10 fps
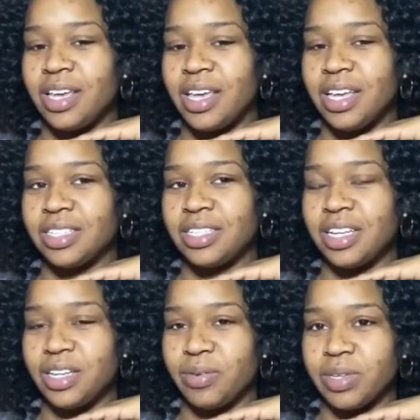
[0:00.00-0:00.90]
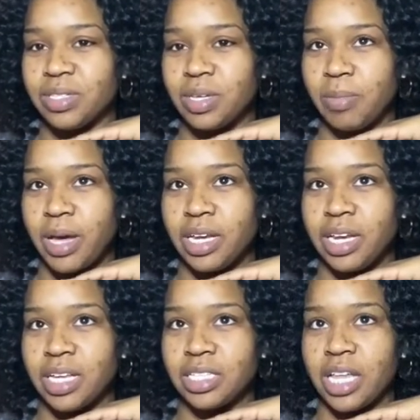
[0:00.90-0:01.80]
it's dealing with somebody
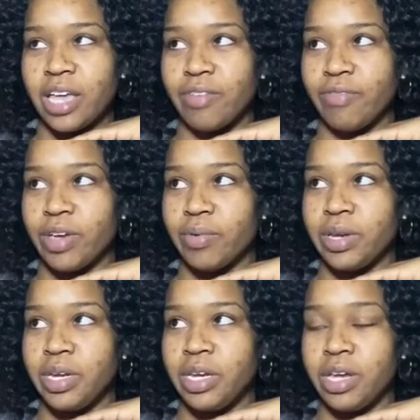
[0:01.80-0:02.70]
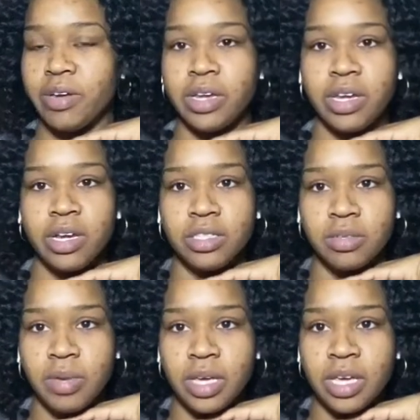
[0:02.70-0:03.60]
that's like very near and dear to
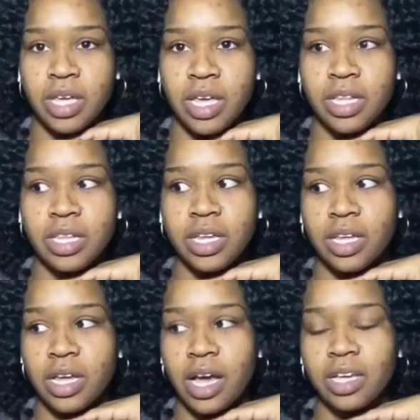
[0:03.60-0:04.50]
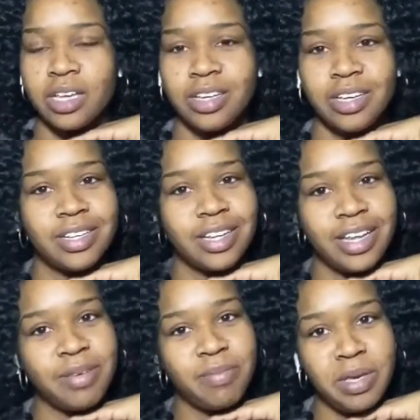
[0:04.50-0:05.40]
me, that I could
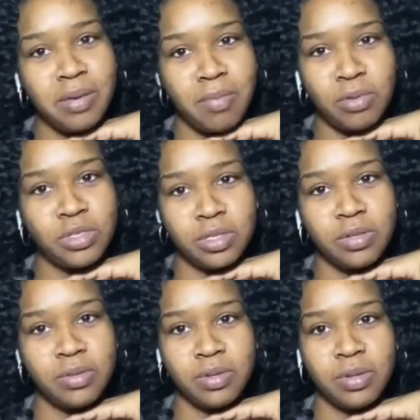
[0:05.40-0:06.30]
like be emotionally